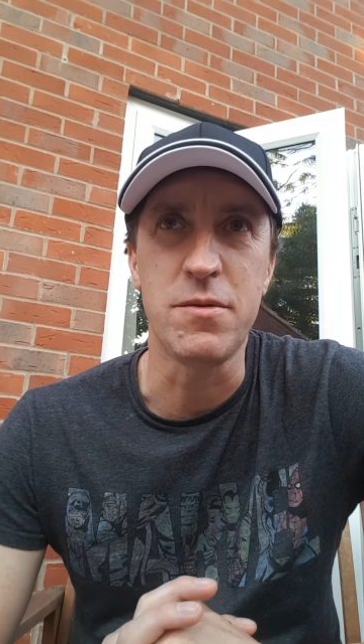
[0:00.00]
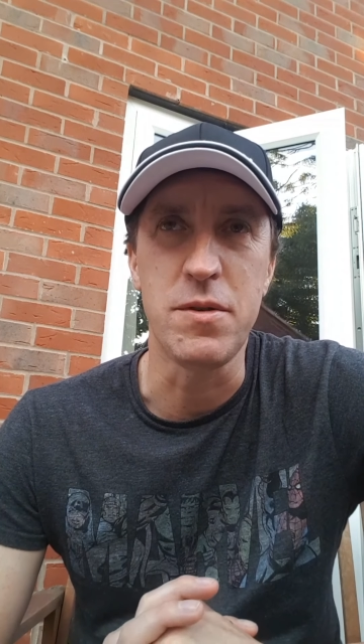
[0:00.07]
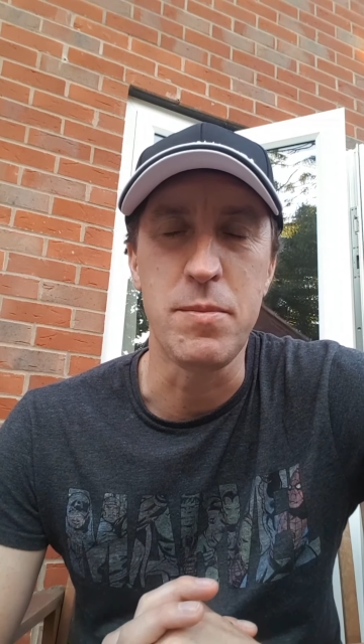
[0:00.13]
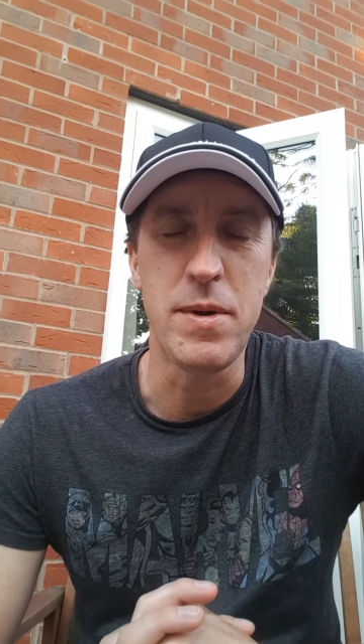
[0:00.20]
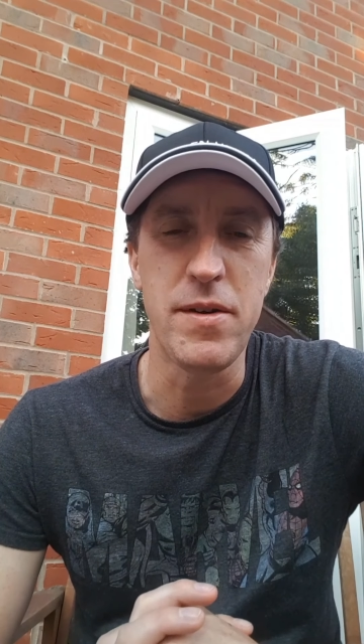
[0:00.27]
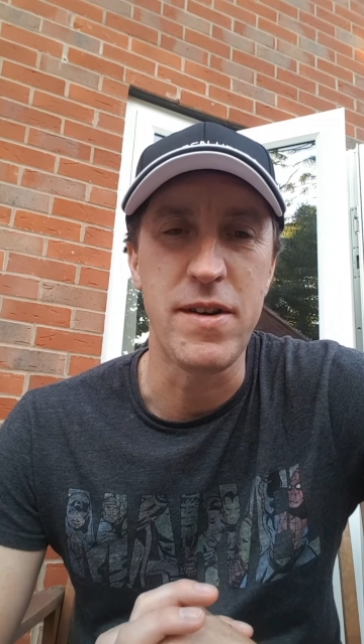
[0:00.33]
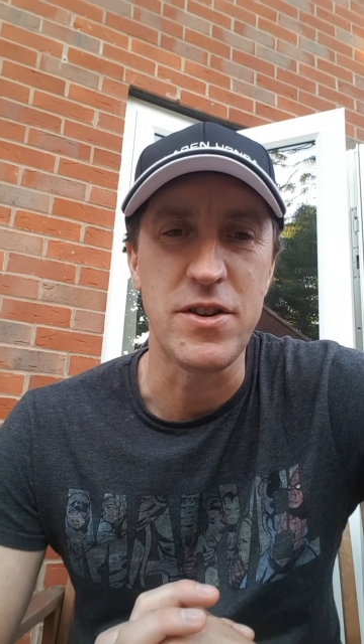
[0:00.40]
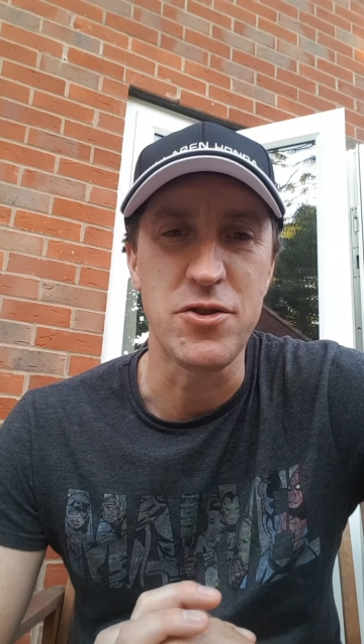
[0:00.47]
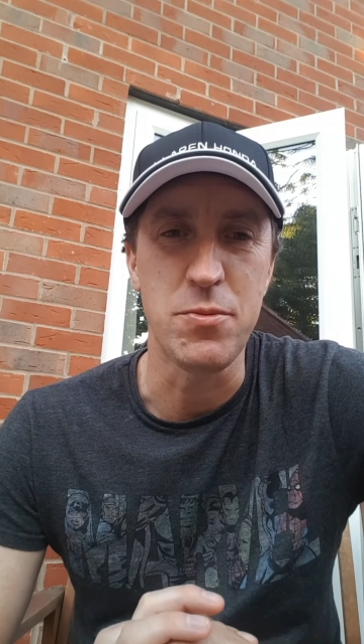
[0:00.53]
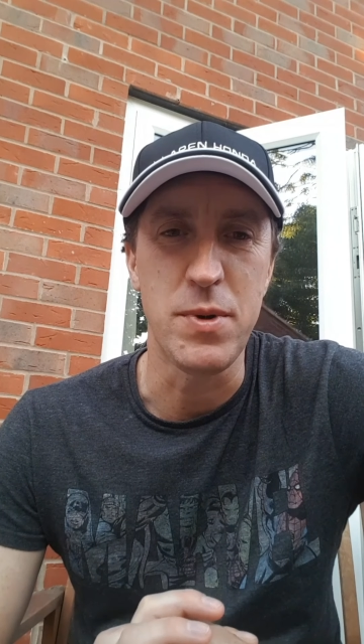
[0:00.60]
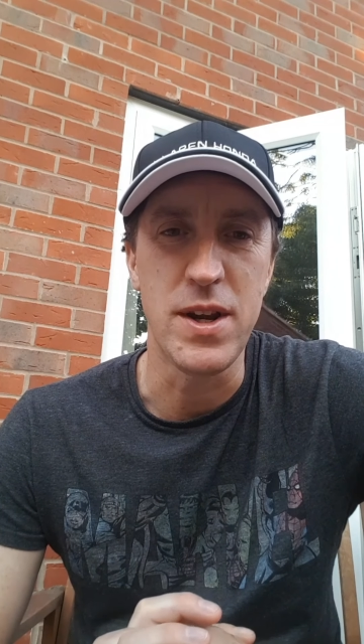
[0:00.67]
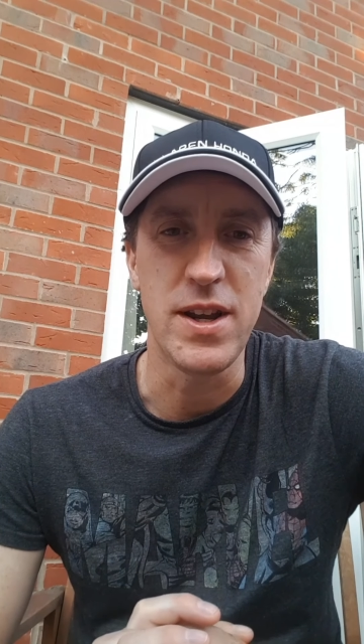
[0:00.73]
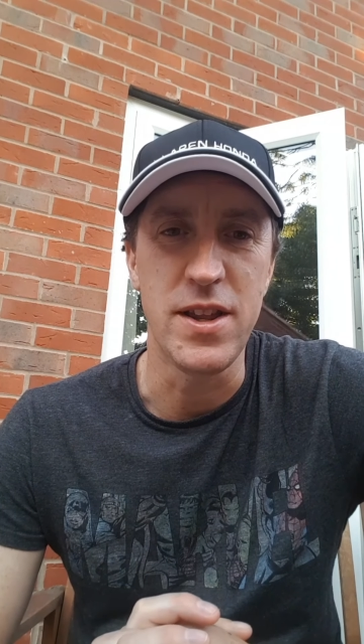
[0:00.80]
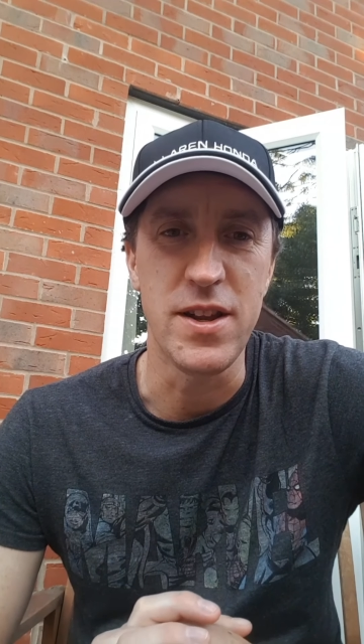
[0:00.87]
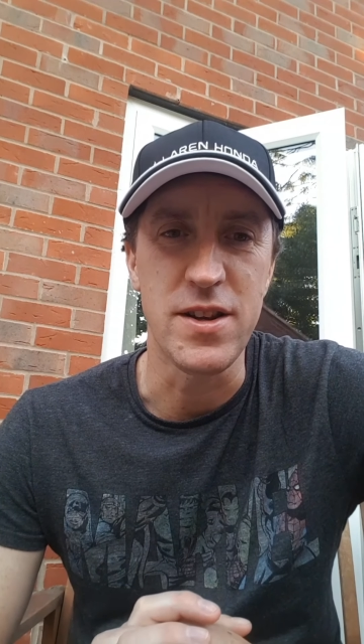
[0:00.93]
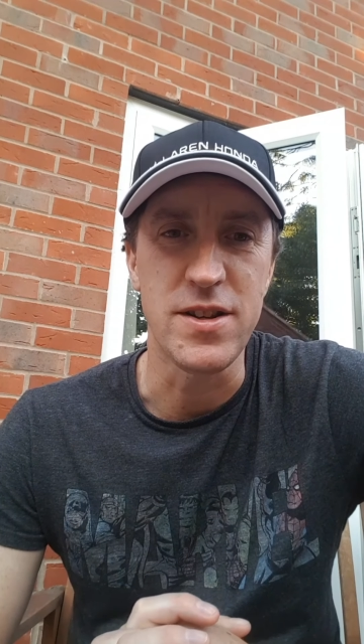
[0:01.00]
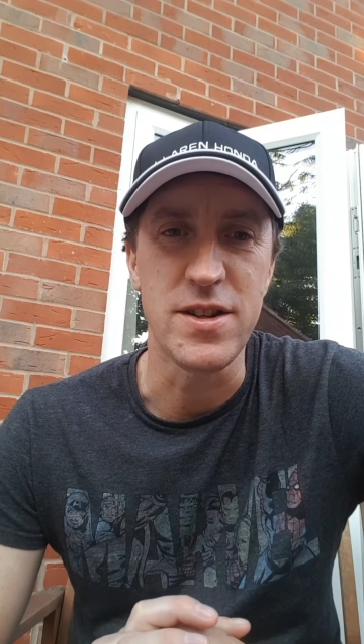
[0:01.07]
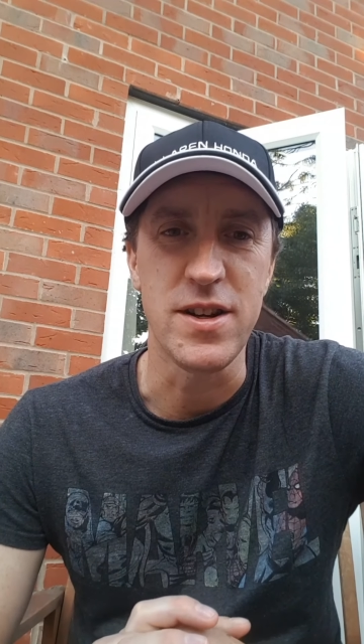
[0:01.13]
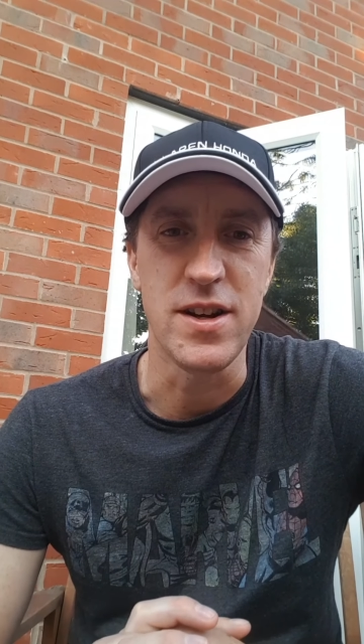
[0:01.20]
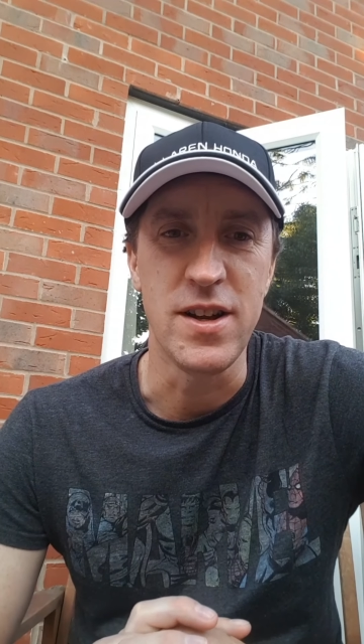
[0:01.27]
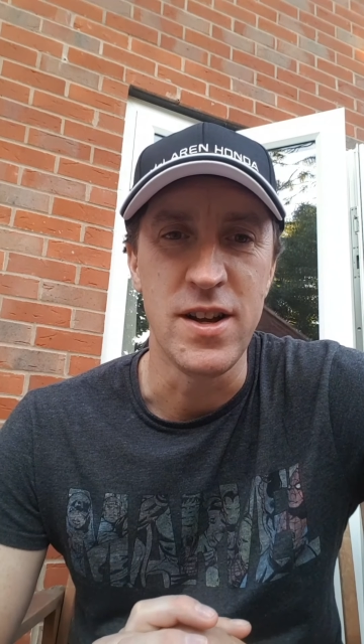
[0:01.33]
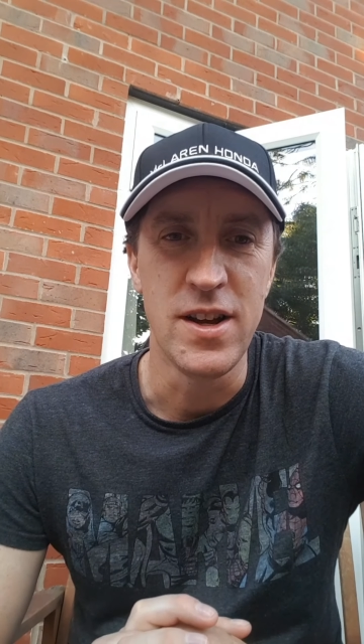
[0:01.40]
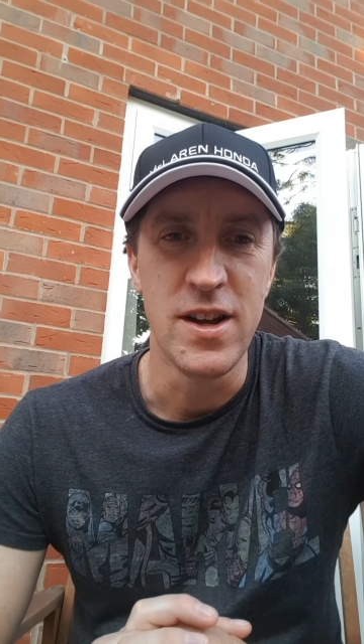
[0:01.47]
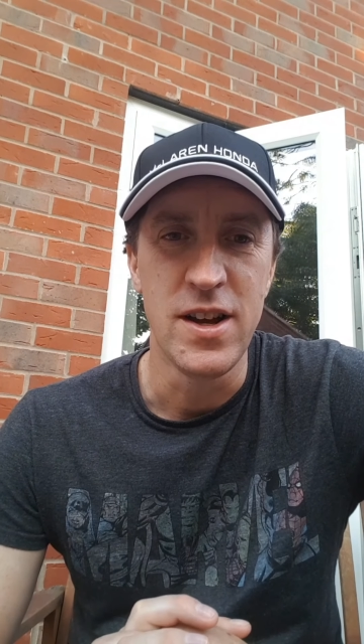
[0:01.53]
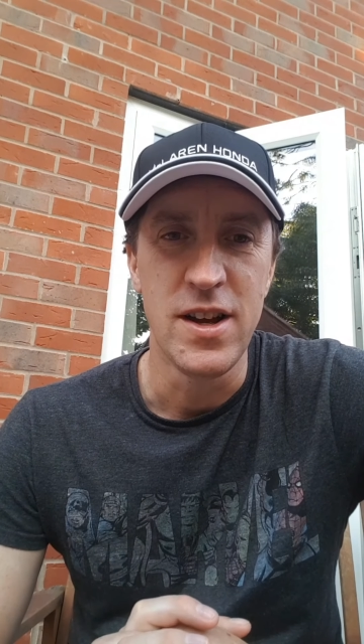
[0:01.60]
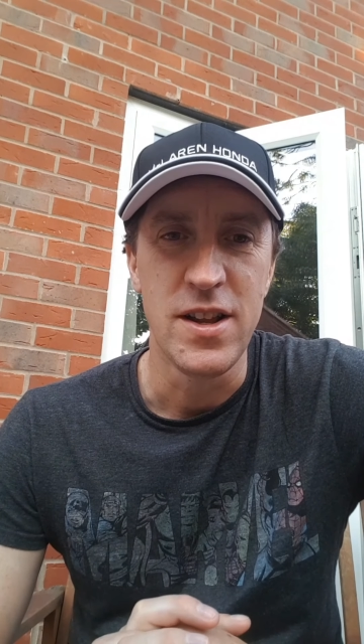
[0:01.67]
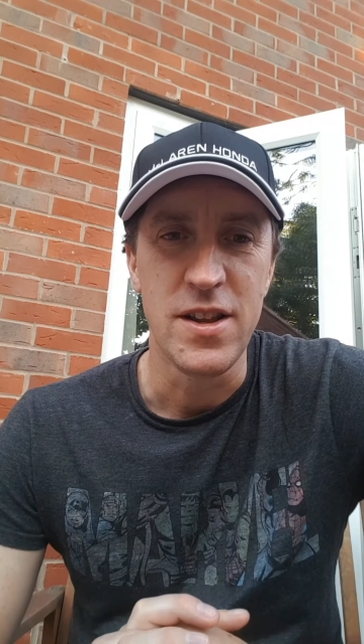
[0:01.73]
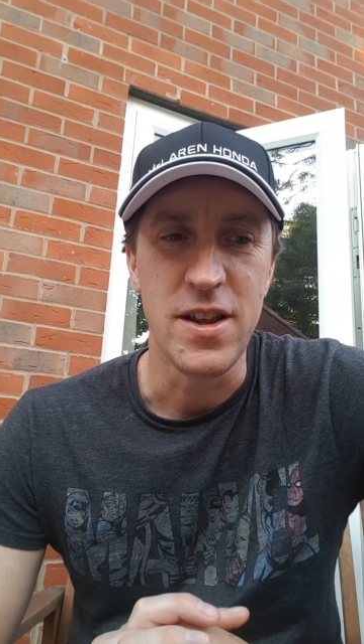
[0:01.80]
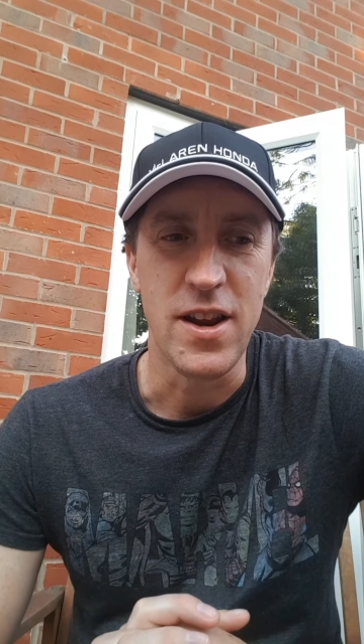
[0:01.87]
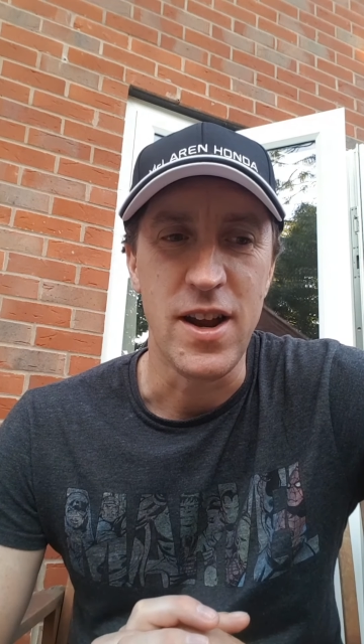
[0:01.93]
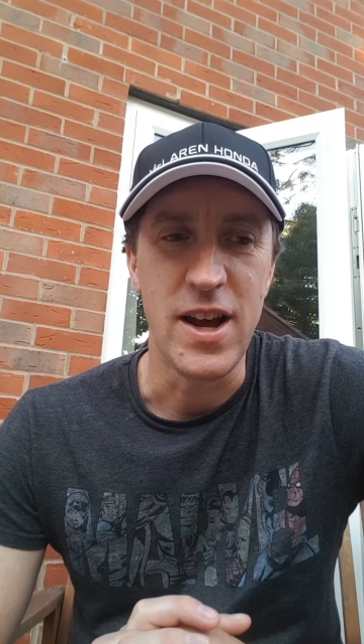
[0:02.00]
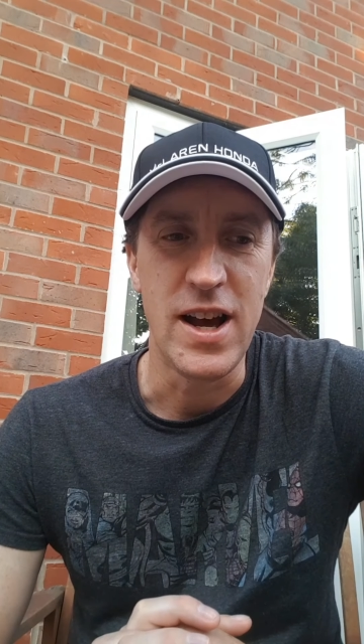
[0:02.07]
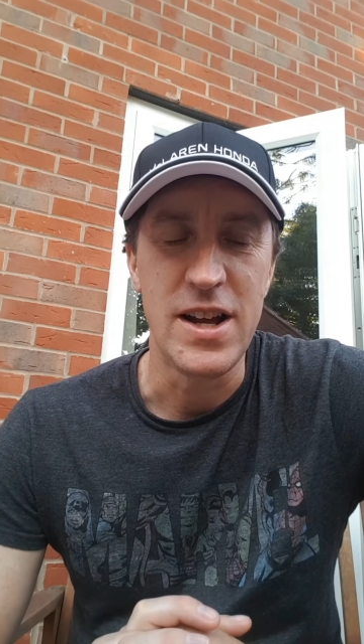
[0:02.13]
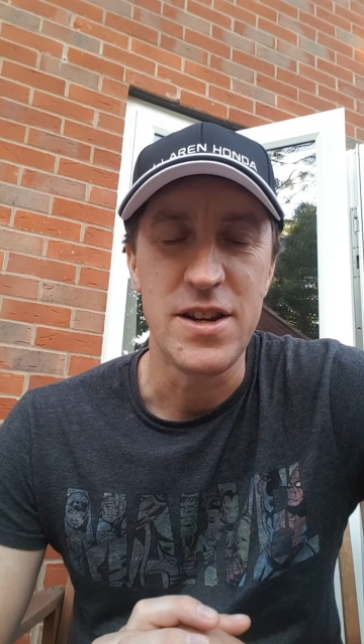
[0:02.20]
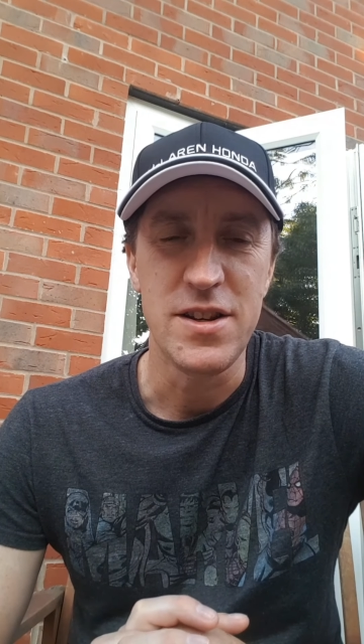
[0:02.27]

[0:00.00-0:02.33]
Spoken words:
bit of extra money that I had,